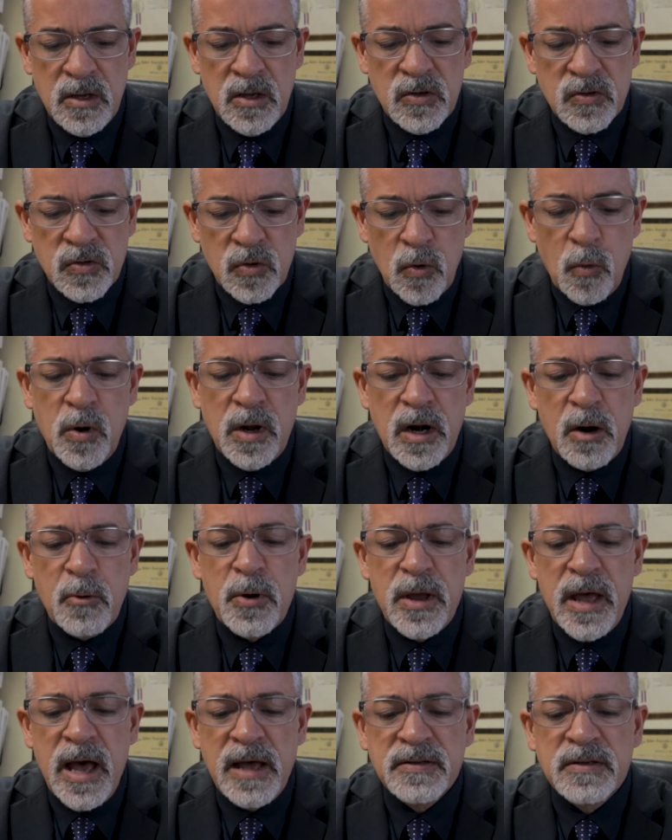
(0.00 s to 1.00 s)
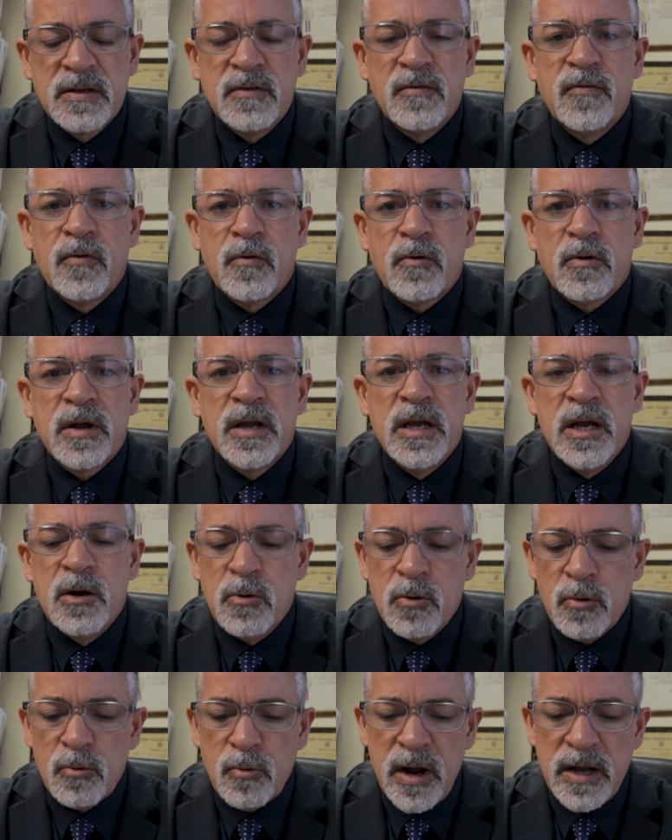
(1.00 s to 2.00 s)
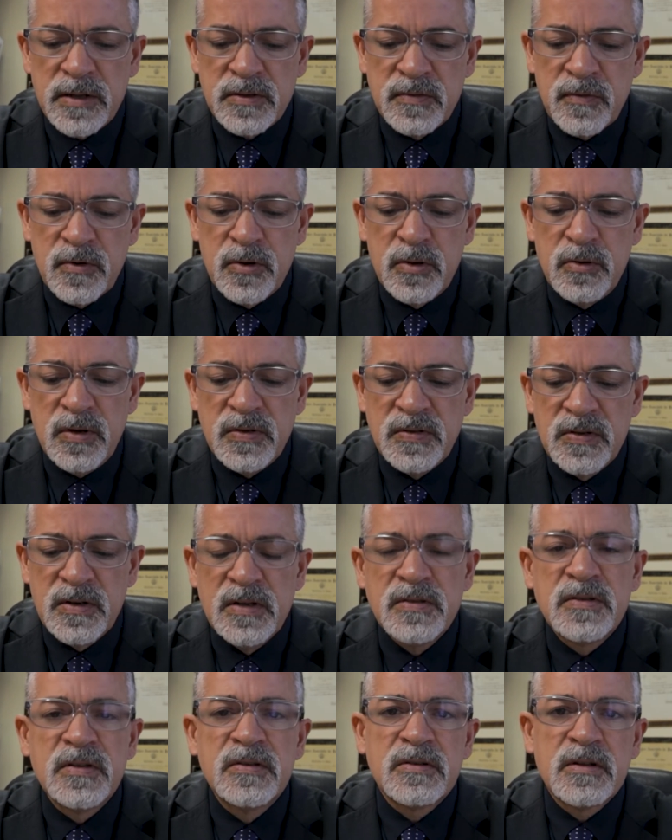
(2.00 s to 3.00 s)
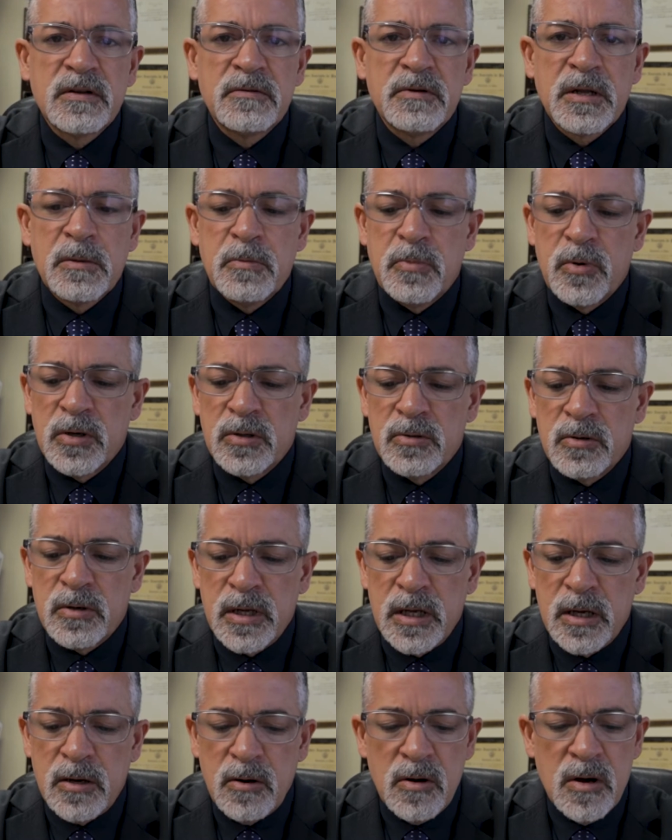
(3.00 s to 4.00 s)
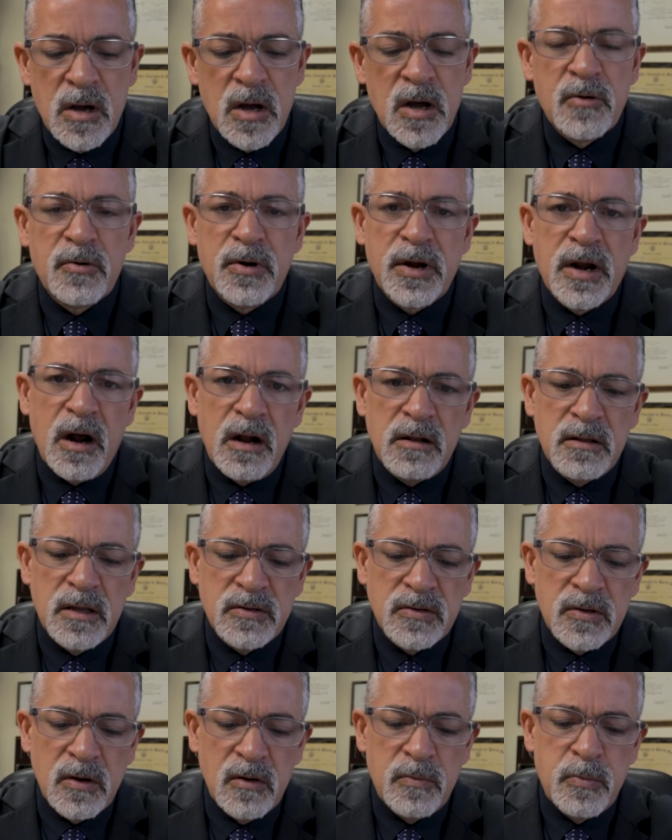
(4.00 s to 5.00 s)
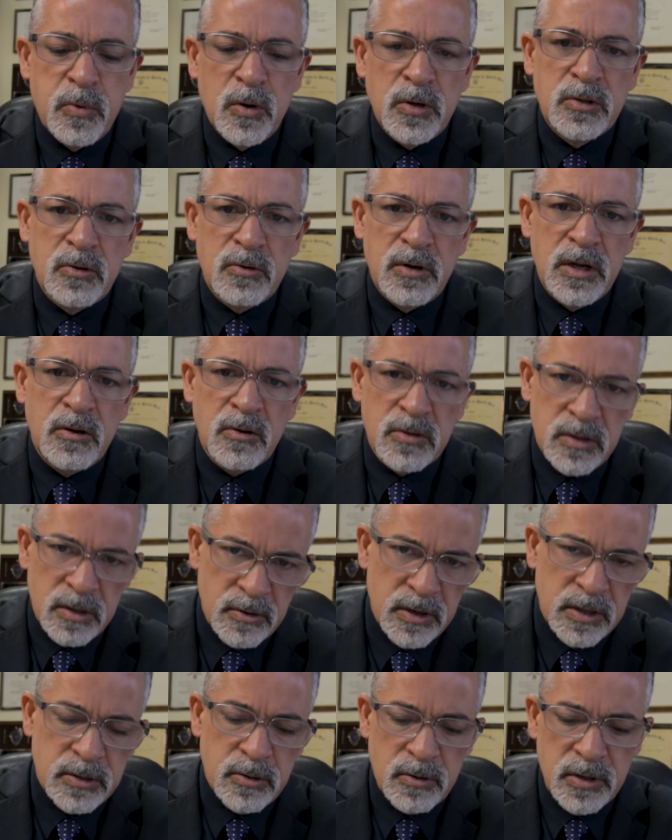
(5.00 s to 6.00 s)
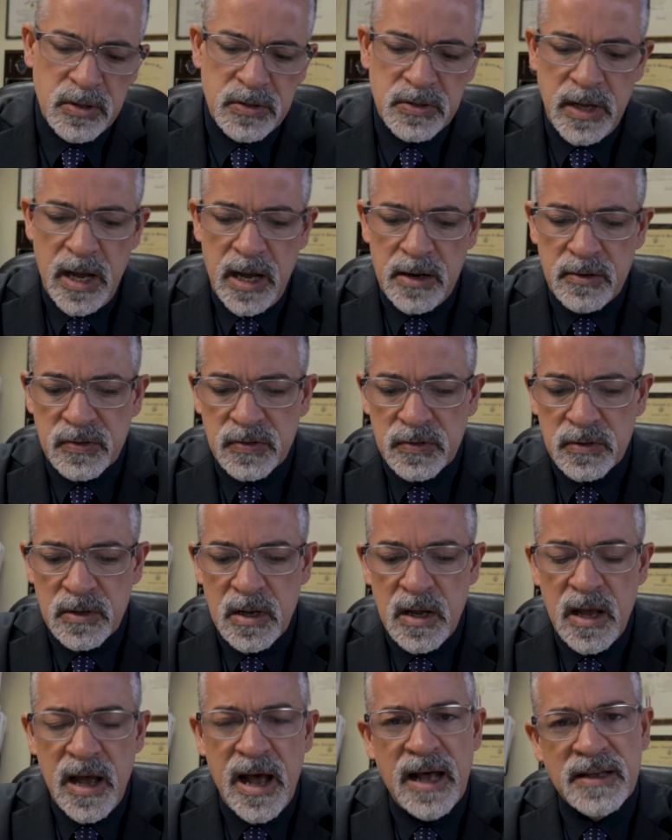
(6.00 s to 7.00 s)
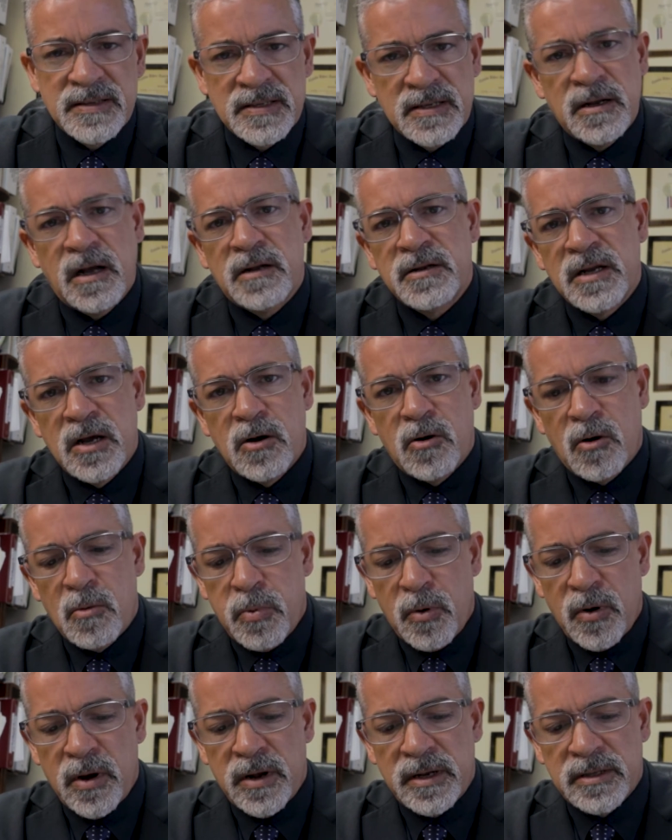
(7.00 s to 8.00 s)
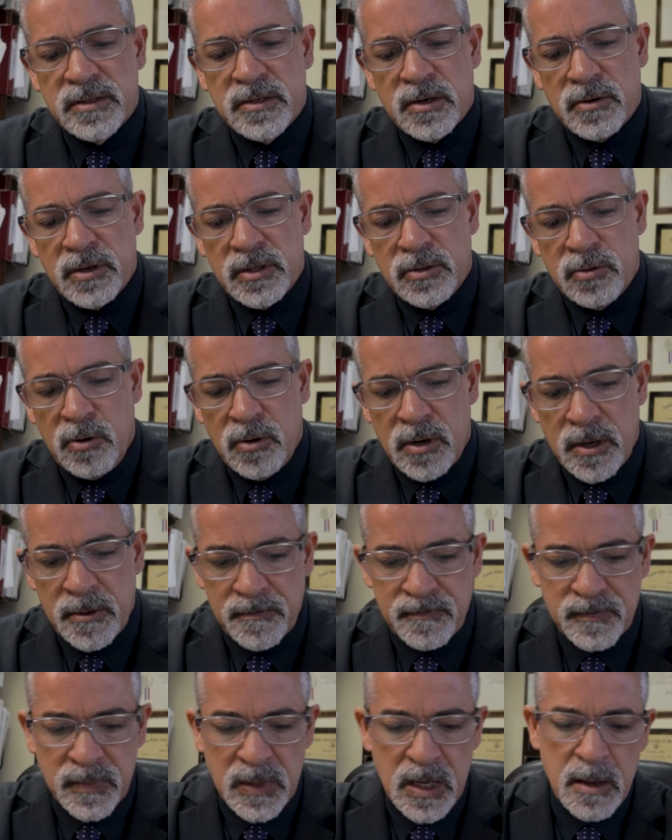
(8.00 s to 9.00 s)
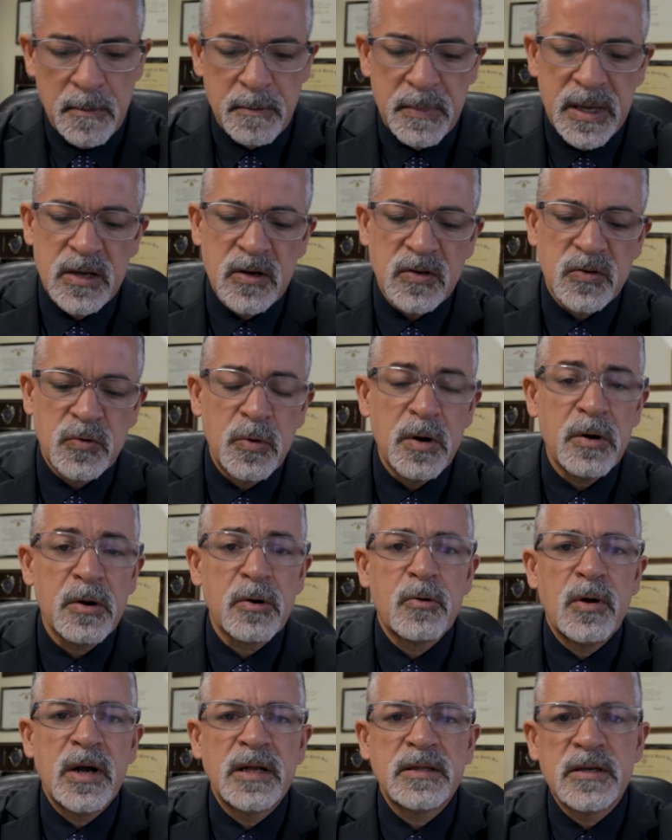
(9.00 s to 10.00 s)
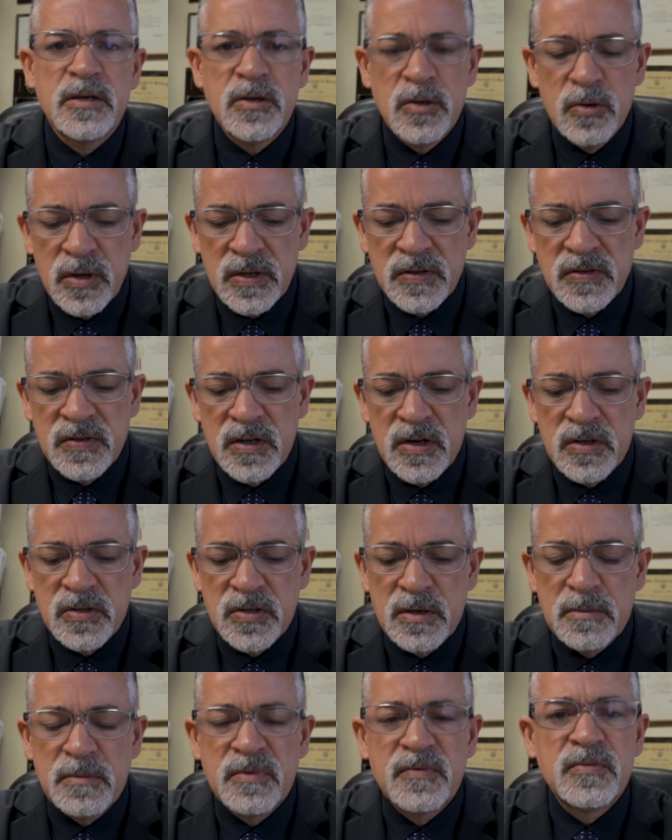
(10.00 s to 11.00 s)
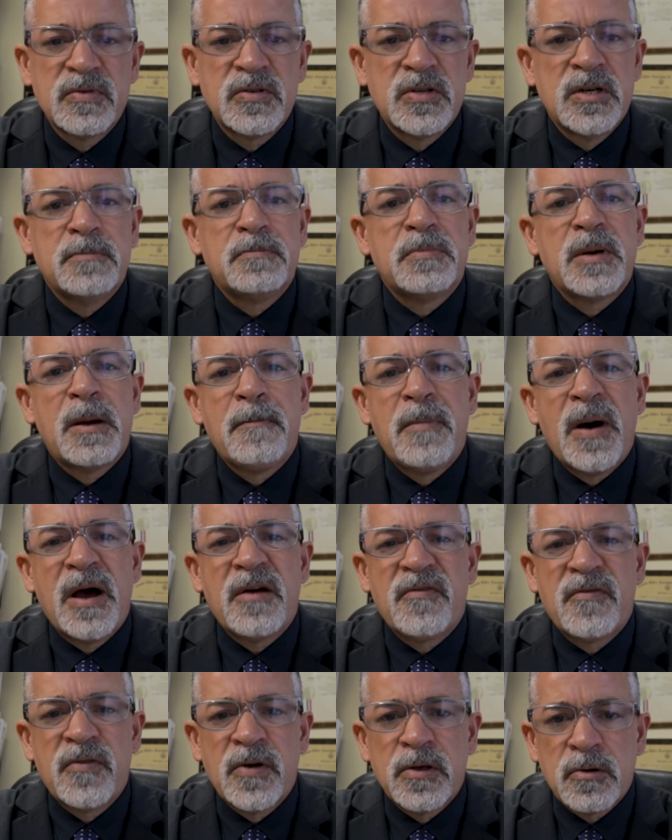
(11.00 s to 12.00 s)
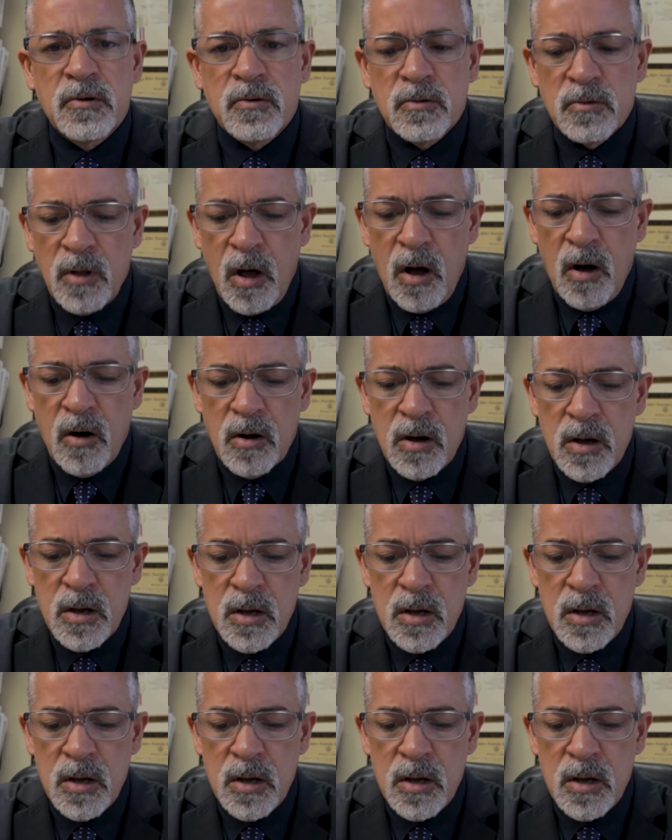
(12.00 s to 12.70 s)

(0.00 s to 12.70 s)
So what are we asking for? Equal rights for U.S. citizens living in Puerto Rico, regardless of Puerto Rico territory status, as an unincorporated territory, because we were granted U.S. citizenship by federal law